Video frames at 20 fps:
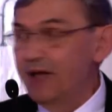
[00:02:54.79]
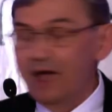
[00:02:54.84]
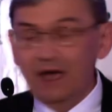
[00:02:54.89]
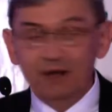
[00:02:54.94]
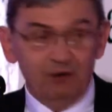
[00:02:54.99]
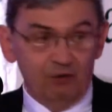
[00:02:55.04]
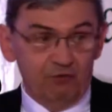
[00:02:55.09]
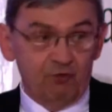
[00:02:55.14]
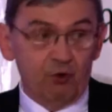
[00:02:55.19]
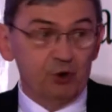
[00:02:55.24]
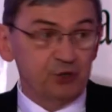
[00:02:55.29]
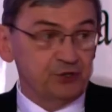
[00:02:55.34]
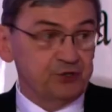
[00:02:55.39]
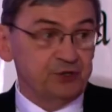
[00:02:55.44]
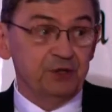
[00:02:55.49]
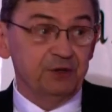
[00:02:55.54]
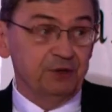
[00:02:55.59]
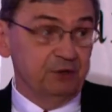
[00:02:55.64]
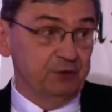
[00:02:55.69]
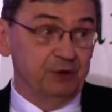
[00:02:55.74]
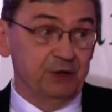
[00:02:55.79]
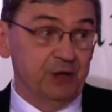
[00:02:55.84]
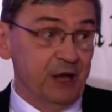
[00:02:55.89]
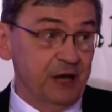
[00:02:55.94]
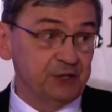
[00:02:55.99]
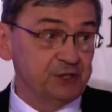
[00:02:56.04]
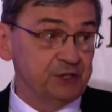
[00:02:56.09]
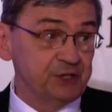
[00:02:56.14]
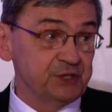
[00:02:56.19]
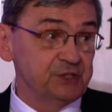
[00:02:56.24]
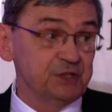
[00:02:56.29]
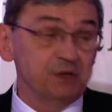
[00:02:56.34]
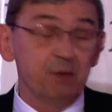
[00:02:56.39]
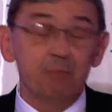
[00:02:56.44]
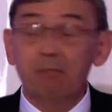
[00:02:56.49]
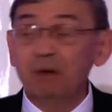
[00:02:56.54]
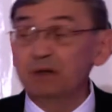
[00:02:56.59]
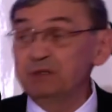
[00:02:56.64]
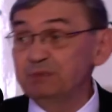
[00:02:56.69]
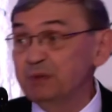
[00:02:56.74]
and of course the United States is a
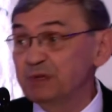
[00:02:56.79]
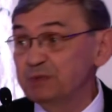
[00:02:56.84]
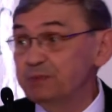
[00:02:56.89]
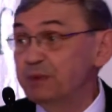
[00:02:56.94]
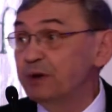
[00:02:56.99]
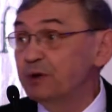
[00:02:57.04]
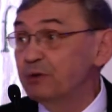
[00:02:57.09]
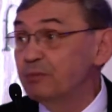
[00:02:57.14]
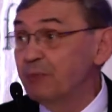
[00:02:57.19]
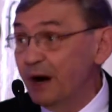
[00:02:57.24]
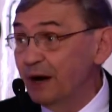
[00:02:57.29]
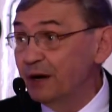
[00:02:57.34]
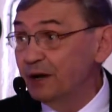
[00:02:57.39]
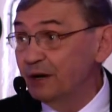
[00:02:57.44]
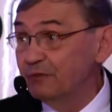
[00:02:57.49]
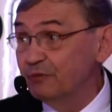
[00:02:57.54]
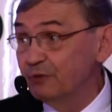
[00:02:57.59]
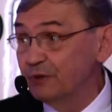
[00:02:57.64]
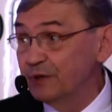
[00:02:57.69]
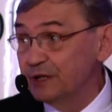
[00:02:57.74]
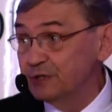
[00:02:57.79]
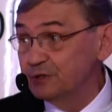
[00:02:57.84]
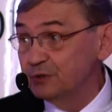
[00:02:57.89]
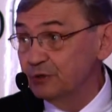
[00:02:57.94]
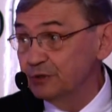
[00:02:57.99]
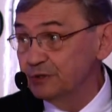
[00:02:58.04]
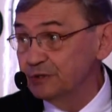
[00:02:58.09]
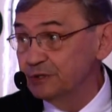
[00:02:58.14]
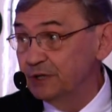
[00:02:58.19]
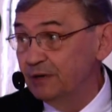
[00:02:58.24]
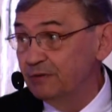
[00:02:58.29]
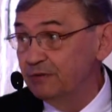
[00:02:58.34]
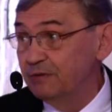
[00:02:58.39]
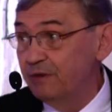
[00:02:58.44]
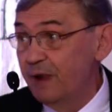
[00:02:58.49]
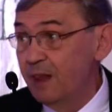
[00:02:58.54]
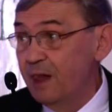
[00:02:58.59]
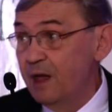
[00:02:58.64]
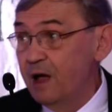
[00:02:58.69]
much, much bigger market for that sort of stuff.